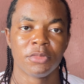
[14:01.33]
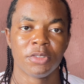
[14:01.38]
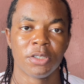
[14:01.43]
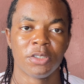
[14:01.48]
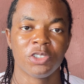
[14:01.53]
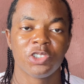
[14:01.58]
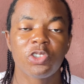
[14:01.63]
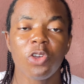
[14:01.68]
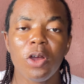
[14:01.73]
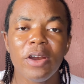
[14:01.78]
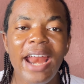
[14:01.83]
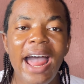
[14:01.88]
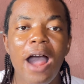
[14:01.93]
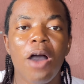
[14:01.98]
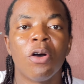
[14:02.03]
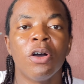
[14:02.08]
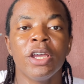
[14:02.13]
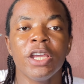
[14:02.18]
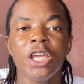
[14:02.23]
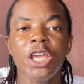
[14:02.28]
So
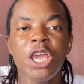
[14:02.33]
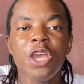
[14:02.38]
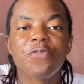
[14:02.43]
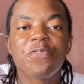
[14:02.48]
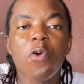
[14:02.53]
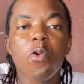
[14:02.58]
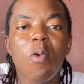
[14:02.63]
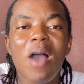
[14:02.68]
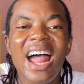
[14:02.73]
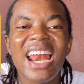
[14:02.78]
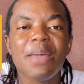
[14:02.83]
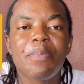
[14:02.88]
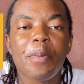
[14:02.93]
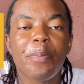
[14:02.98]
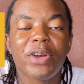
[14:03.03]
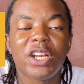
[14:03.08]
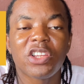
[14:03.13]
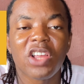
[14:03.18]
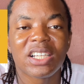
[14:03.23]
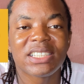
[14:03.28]
now, if Ukwuani
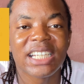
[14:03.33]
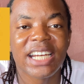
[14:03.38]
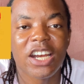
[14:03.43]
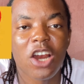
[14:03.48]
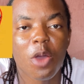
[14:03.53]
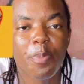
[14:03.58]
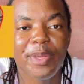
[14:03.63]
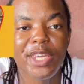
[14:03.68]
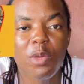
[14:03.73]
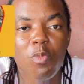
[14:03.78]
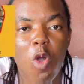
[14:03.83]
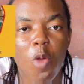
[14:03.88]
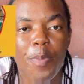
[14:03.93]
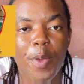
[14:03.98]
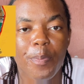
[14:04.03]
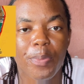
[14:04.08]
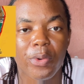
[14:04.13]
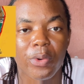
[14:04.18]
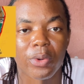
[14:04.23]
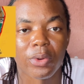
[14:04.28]
people they don't say they don't be Igbo
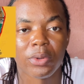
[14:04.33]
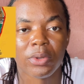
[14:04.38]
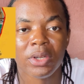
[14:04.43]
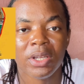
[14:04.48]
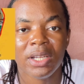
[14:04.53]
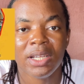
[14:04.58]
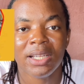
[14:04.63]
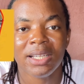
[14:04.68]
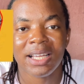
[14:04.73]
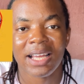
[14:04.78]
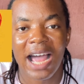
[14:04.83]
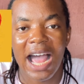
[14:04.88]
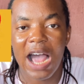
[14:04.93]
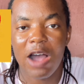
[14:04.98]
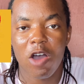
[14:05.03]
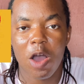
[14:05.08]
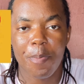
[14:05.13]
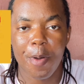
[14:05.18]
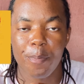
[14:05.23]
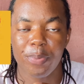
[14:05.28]
people,
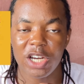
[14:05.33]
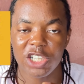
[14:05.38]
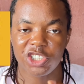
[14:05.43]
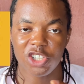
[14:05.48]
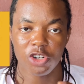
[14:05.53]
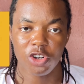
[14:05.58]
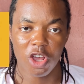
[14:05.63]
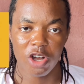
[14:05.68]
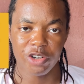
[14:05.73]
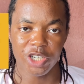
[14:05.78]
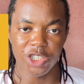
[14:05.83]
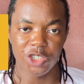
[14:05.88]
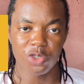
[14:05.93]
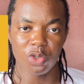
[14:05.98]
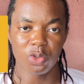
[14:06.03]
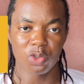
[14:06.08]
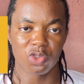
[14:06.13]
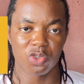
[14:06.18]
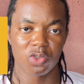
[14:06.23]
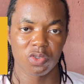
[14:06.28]
our population don't
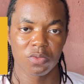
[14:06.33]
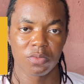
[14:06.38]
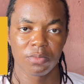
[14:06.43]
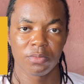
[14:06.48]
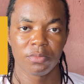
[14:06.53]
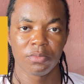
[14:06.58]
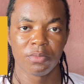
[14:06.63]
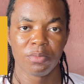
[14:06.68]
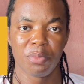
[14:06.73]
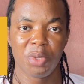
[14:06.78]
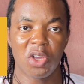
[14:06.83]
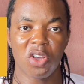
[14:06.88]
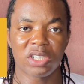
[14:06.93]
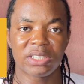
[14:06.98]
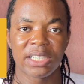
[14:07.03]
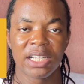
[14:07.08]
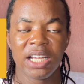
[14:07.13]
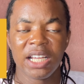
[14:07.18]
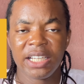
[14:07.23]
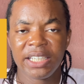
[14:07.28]
reduce
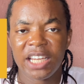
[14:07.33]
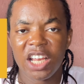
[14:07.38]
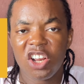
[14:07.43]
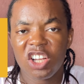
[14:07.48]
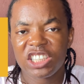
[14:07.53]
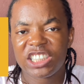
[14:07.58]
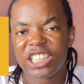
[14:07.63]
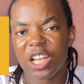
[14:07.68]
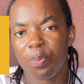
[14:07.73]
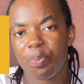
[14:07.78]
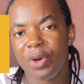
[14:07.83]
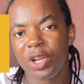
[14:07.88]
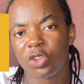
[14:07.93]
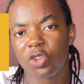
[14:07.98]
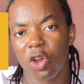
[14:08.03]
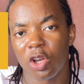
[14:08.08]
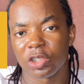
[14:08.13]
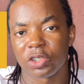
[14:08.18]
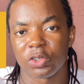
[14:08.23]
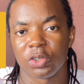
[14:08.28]
because they don't separate
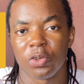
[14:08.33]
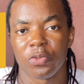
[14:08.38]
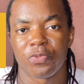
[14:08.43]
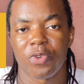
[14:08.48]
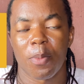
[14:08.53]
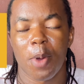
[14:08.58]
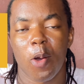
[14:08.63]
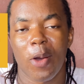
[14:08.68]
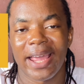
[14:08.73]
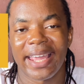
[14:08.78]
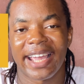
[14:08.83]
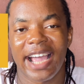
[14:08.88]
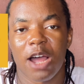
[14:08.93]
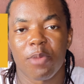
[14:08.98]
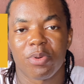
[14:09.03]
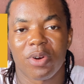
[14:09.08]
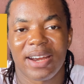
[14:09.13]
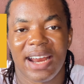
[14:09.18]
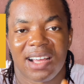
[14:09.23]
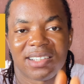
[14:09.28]
us from our Ika
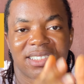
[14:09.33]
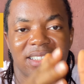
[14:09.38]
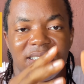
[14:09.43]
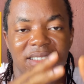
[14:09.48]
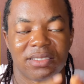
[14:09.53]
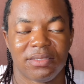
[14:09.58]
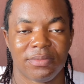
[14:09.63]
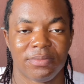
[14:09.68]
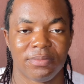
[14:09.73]
brothers.